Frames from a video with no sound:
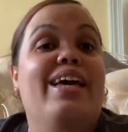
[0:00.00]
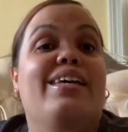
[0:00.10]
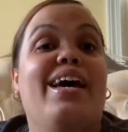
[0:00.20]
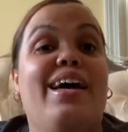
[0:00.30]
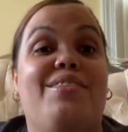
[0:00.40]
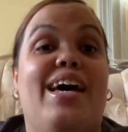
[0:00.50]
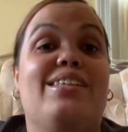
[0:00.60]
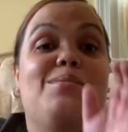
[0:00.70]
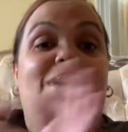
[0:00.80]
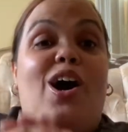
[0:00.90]
yeah,
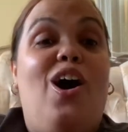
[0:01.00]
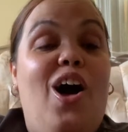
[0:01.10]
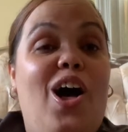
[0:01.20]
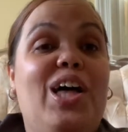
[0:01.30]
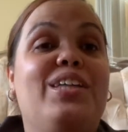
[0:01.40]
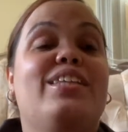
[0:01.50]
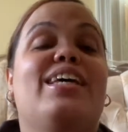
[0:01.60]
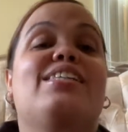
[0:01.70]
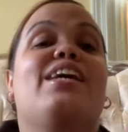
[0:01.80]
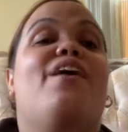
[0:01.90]
that's my haul.
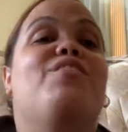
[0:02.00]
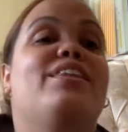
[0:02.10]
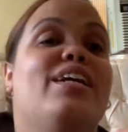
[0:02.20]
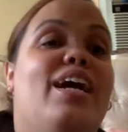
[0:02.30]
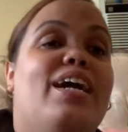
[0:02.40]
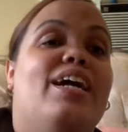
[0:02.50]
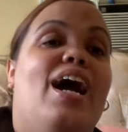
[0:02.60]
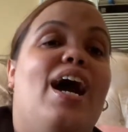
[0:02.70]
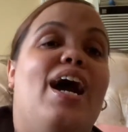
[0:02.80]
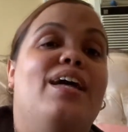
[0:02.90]
That's everything I
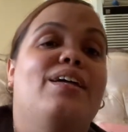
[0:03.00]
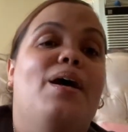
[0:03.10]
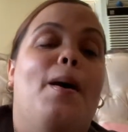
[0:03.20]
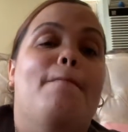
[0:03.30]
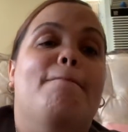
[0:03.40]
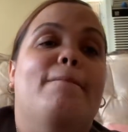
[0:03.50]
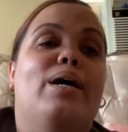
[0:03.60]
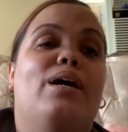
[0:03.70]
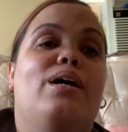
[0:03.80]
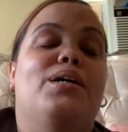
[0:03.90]
got.
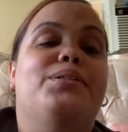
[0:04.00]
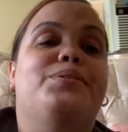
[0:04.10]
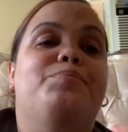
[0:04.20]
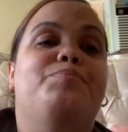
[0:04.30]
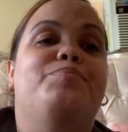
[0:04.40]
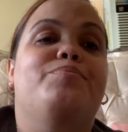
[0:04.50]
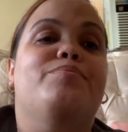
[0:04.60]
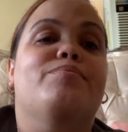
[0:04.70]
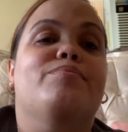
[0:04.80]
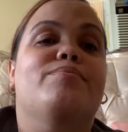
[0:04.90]
Um,
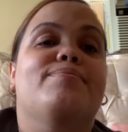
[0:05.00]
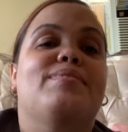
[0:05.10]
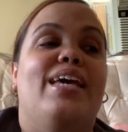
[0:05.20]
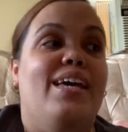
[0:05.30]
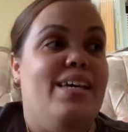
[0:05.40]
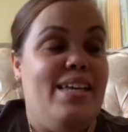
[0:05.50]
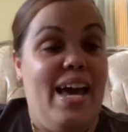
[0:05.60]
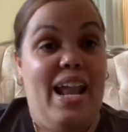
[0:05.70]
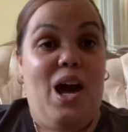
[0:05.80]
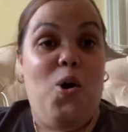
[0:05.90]
yeah,
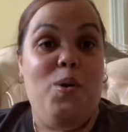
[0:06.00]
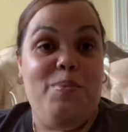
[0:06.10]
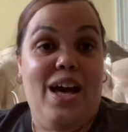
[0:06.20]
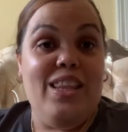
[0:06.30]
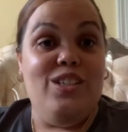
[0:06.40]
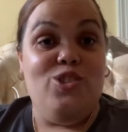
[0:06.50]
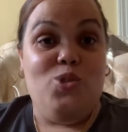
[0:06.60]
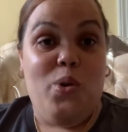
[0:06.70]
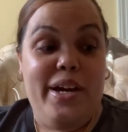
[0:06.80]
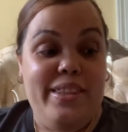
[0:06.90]
and I hope y'all
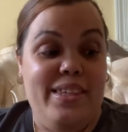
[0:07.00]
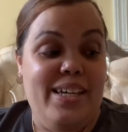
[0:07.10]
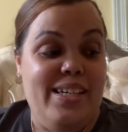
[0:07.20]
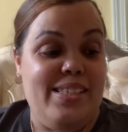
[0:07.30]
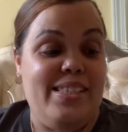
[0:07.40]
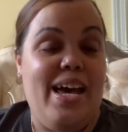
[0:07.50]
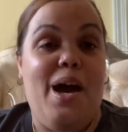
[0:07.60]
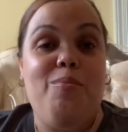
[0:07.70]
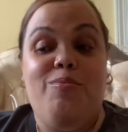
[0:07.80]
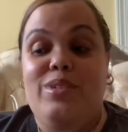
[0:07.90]
enjoyed this.
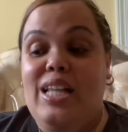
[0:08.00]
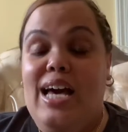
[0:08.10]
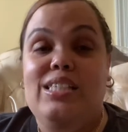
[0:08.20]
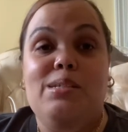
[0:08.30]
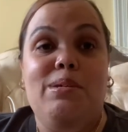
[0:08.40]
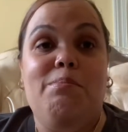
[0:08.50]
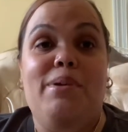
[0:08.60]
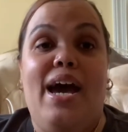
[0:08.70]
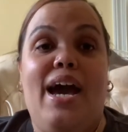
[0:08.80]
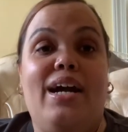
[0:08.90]
I'm glad to be
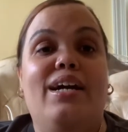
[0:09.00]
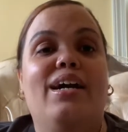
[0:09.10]
back